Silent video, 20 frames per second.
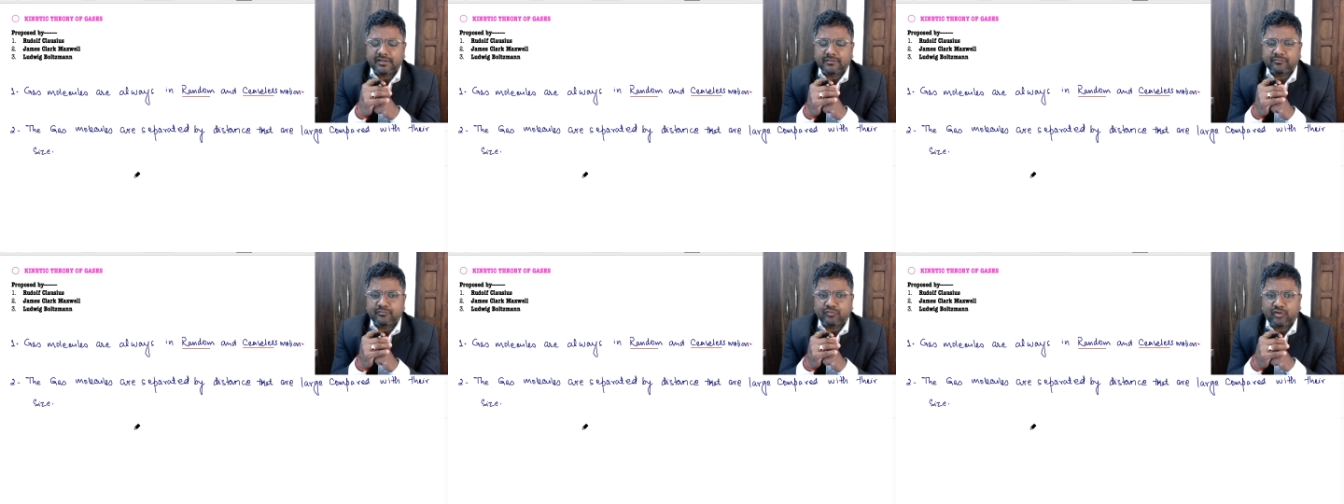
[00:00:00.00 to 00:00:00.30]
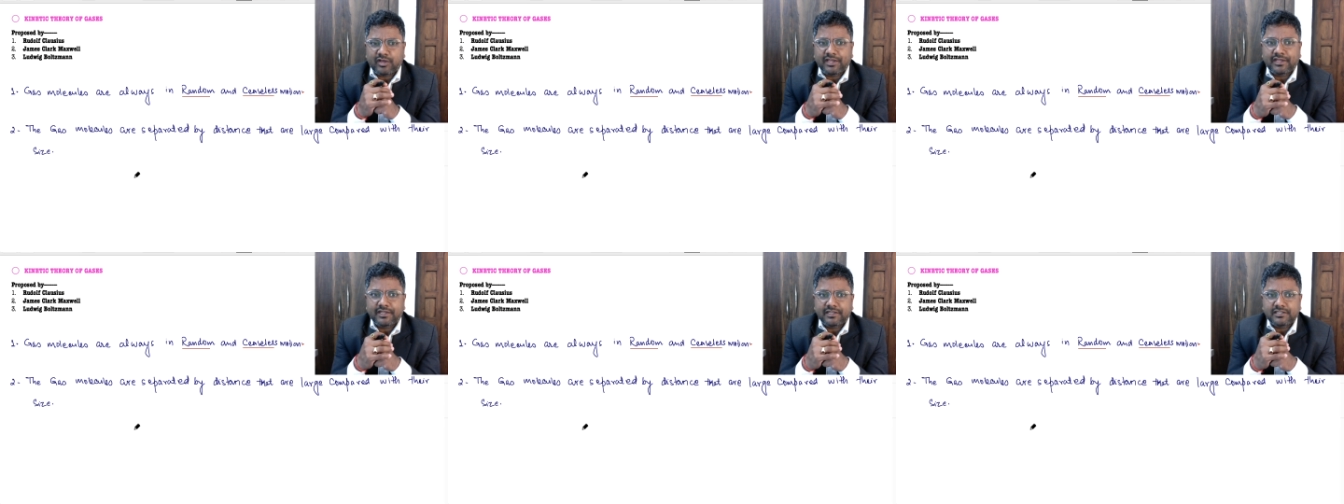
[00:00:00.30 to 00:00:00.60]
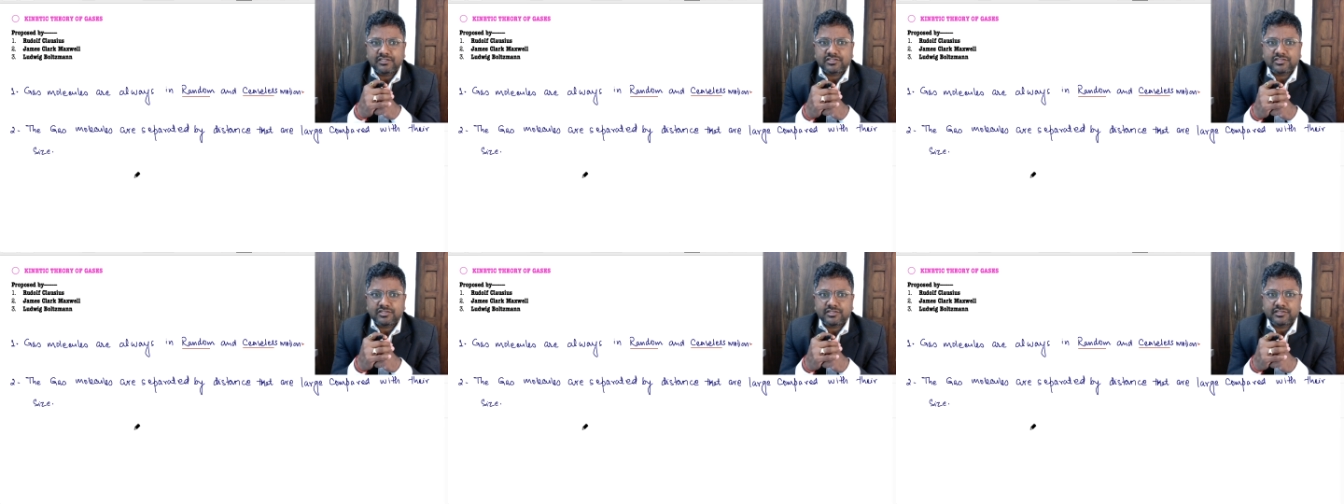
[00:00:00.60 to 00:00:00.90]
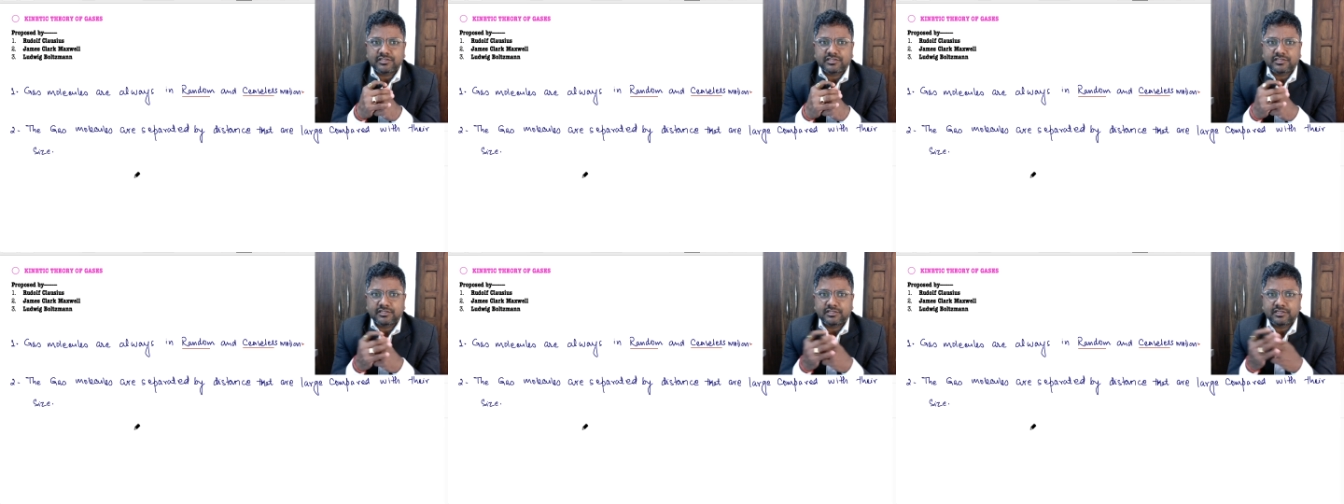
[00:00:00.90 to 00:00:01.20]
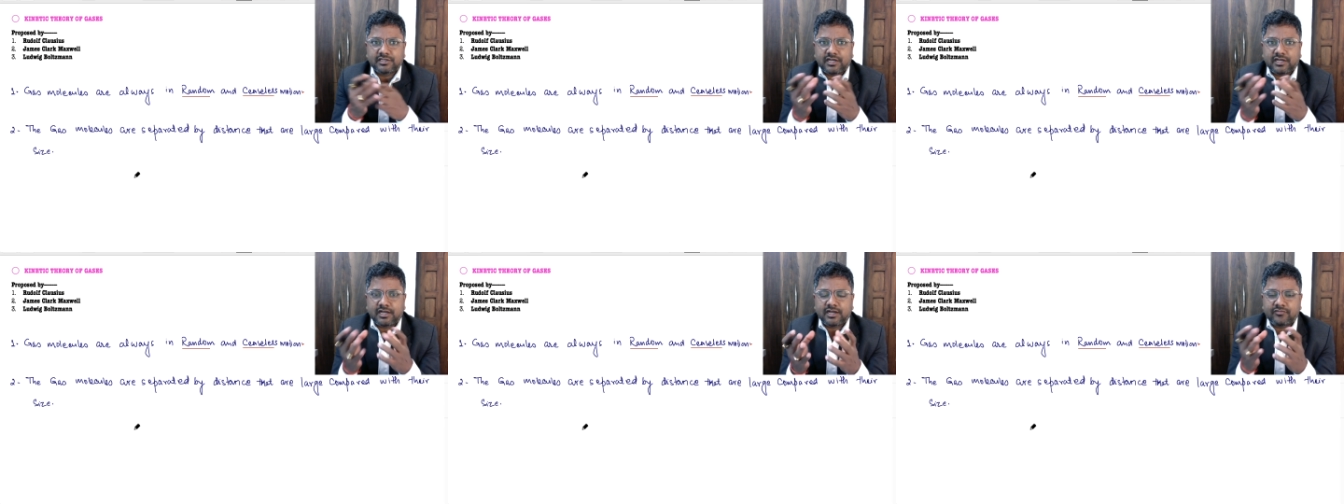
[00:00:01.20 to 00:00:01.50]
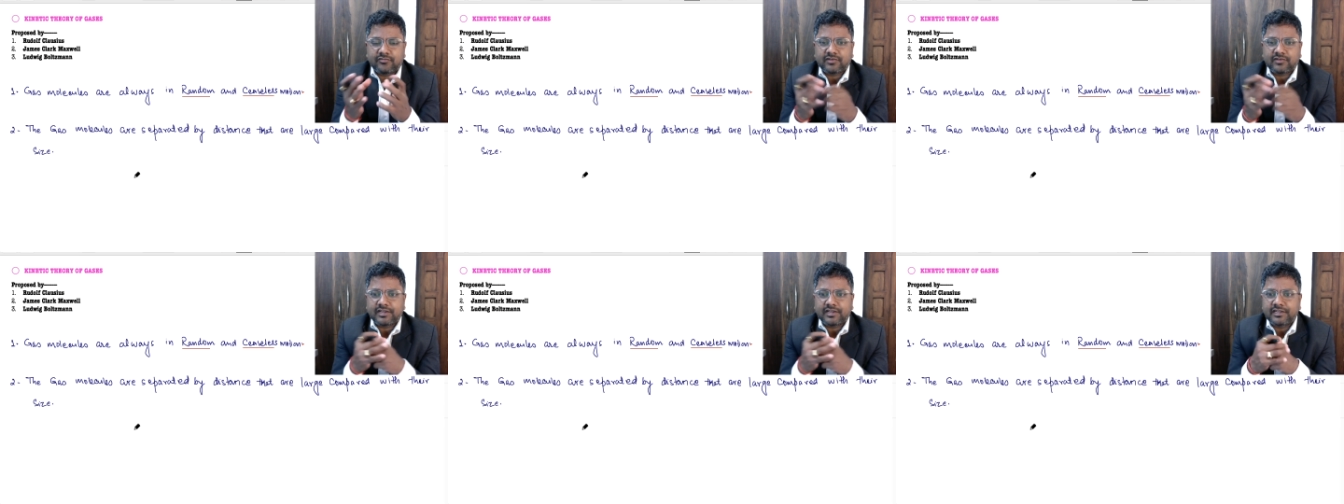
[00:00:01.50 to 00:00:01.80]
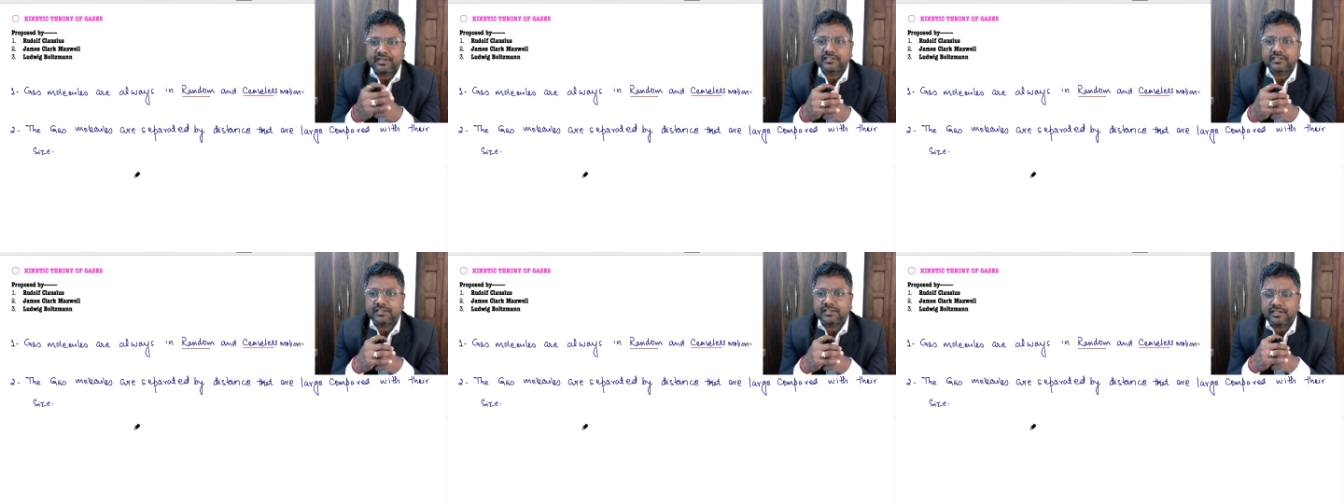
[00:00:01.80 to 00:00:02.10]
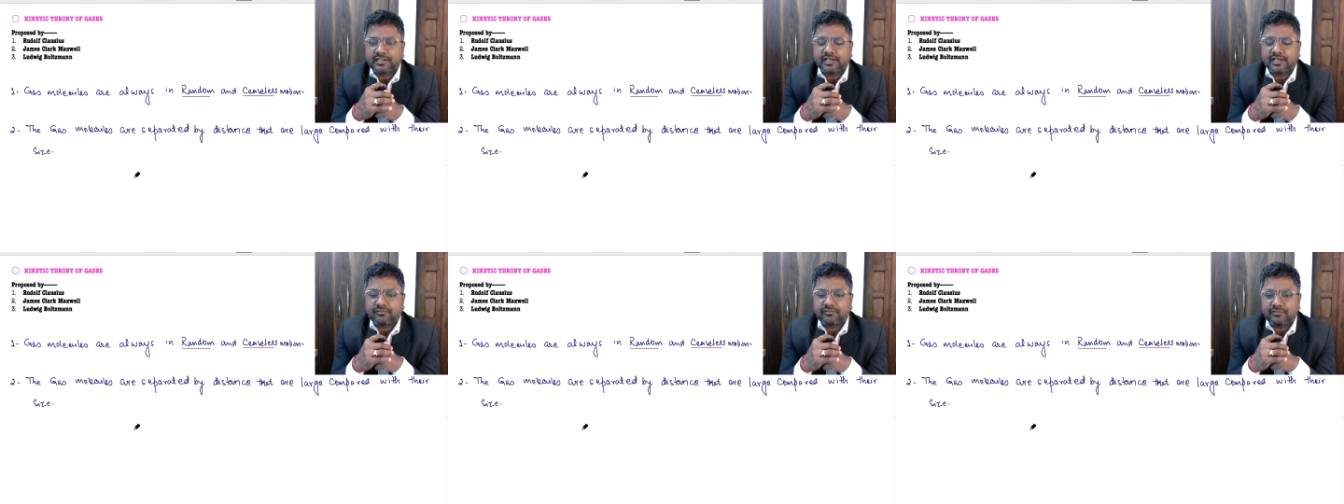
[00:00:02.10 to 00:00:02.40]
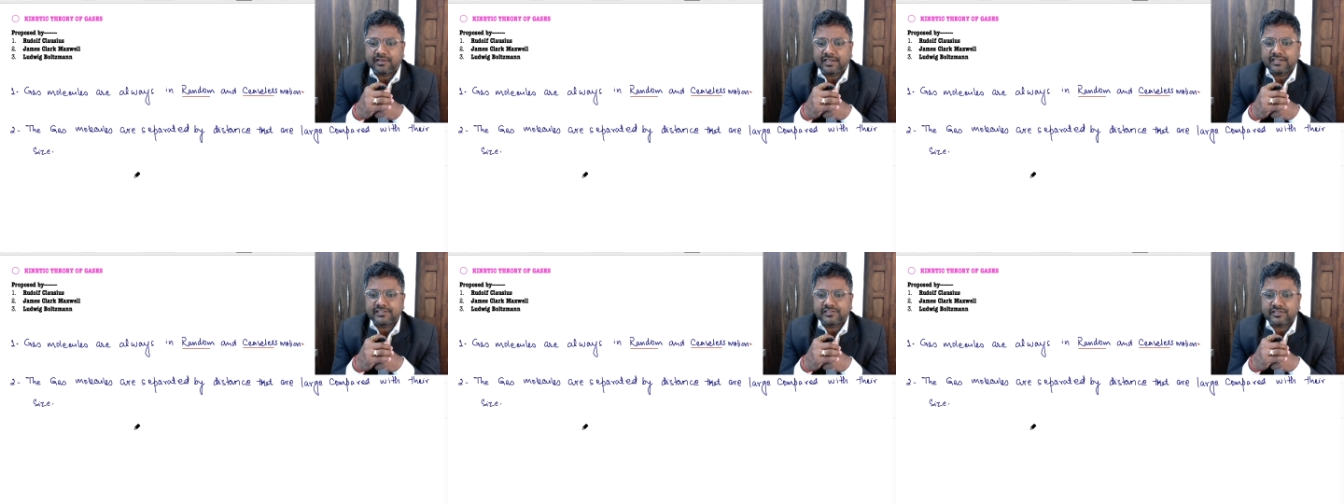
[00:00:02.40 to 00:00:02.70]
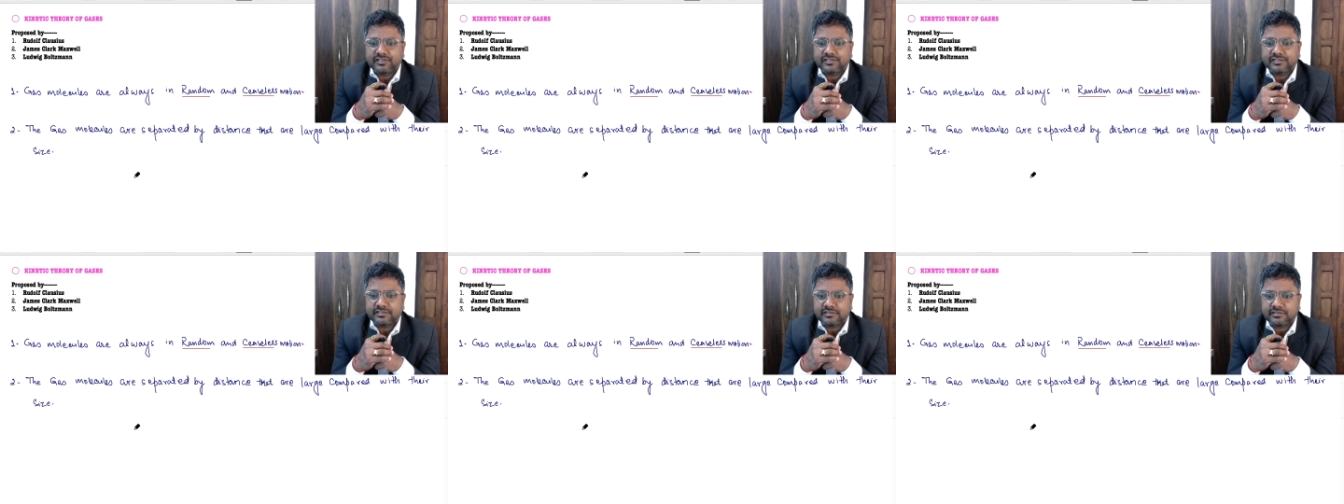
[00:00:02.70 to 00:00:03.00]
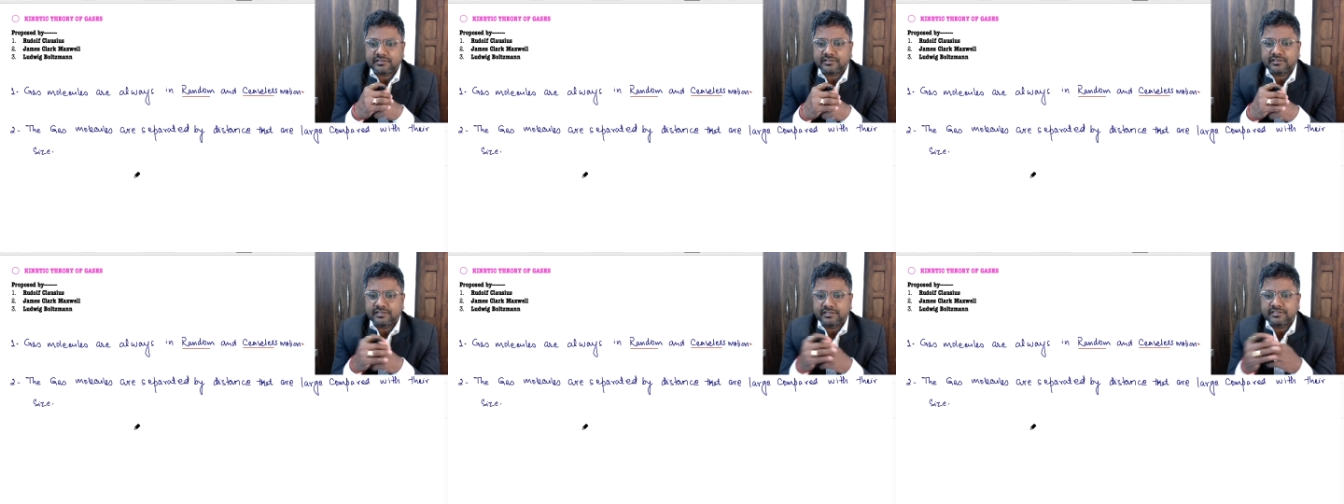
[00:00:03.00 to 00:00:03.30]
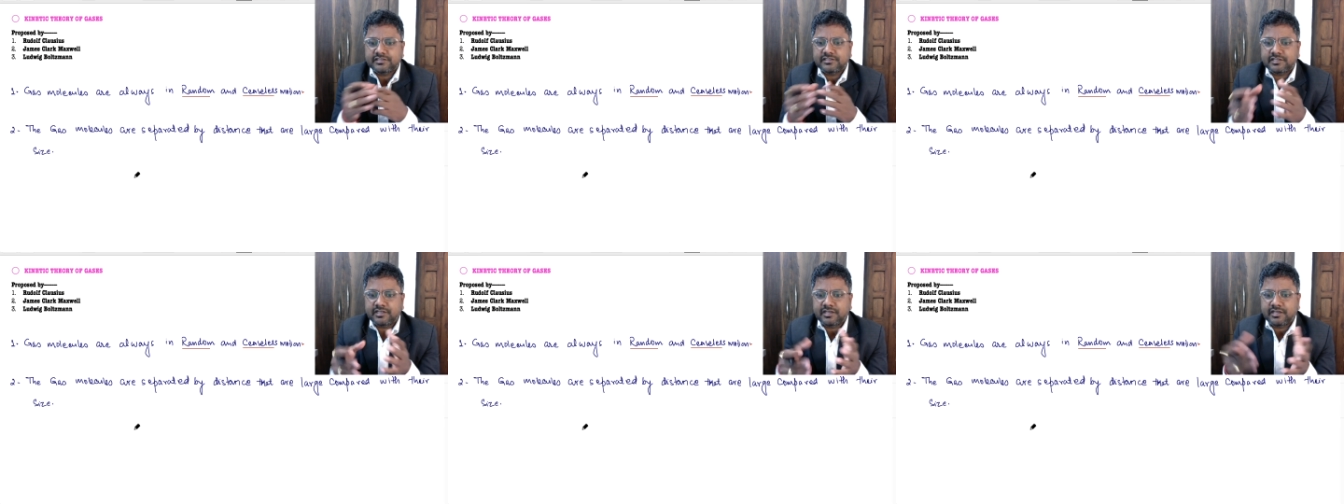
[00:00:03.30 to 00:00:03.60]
point of kinetic theory of gases is